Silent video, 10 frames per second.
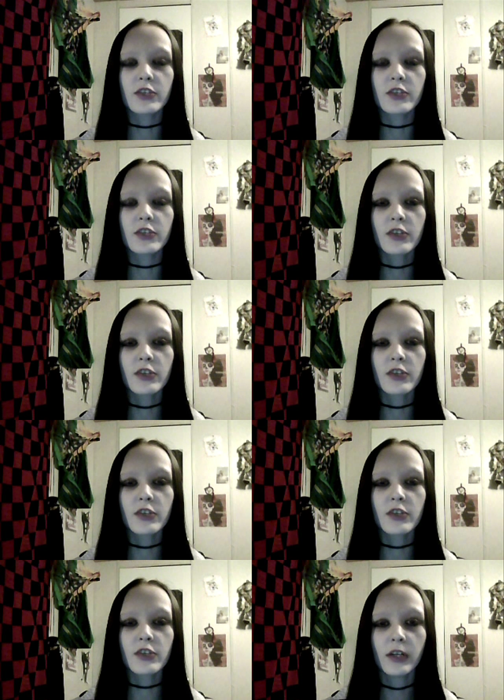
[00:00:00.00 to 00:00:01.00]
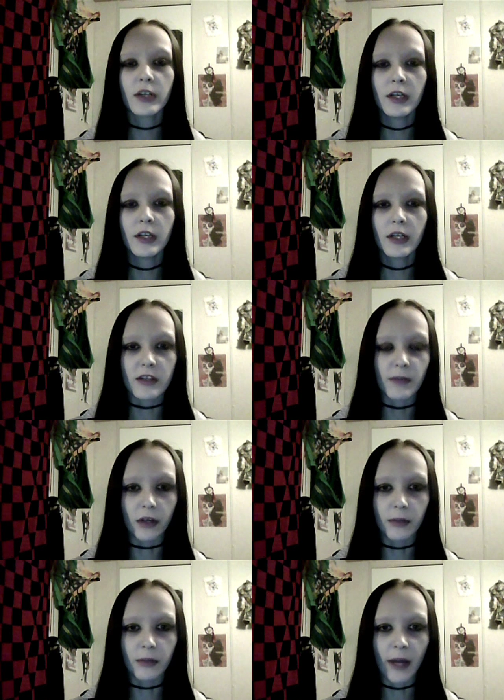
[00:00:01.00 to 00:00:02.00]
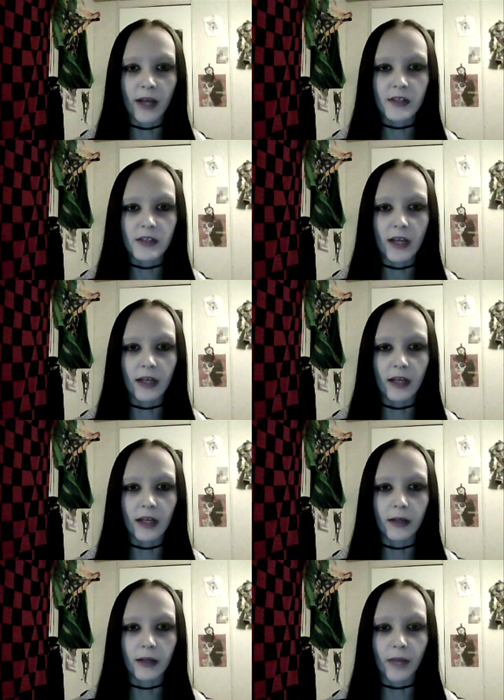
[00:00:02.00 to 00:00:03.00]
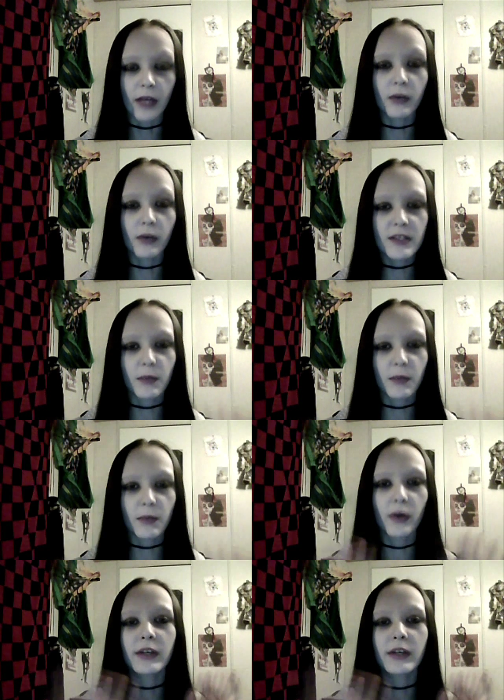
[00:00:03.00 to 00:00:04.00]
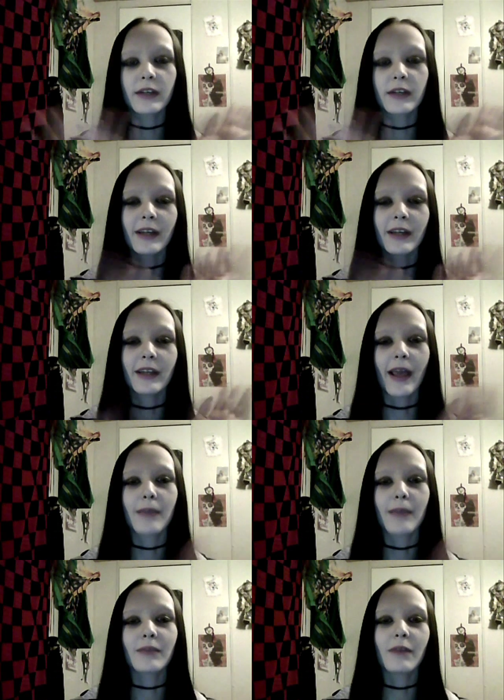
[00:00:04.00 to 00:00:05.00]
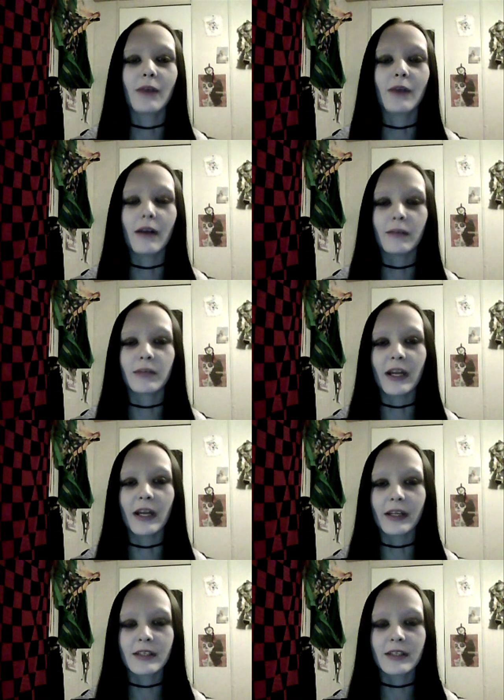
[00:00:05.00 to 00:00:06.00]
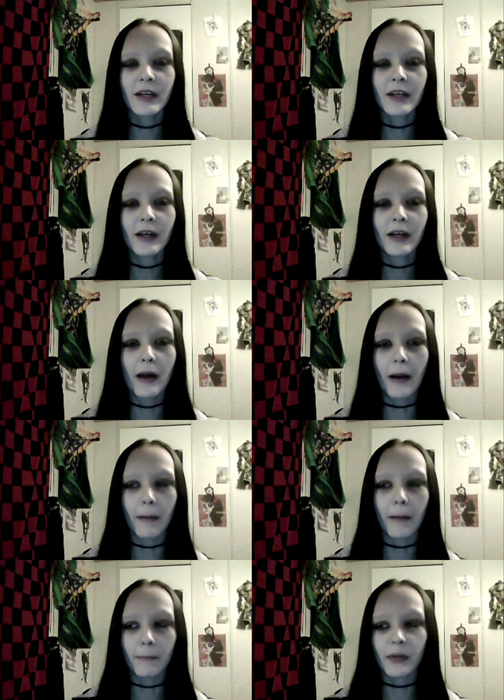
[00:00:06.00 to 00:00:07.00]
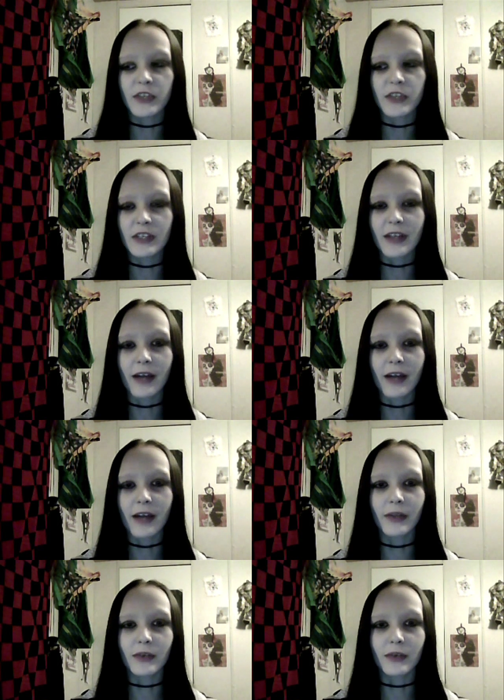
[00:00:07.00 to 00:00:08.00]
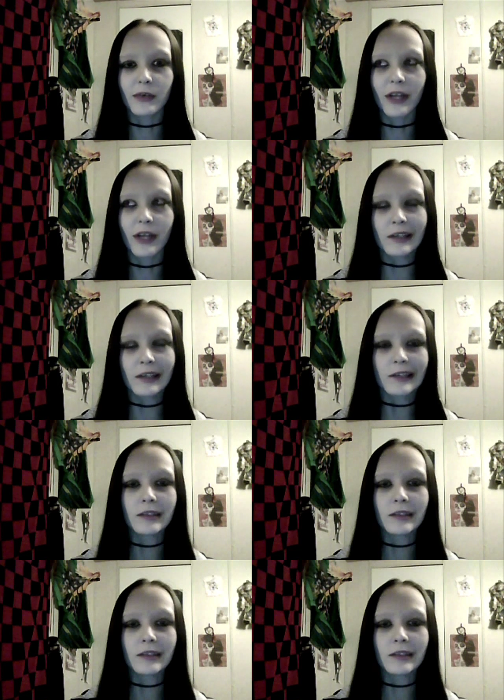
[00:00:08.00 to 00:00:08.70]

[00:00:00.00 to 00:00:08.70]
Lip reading: because of what she's been through in her past. And I don't want to spoil anything in the game if you haven't played it, but she's kind of been through a lot of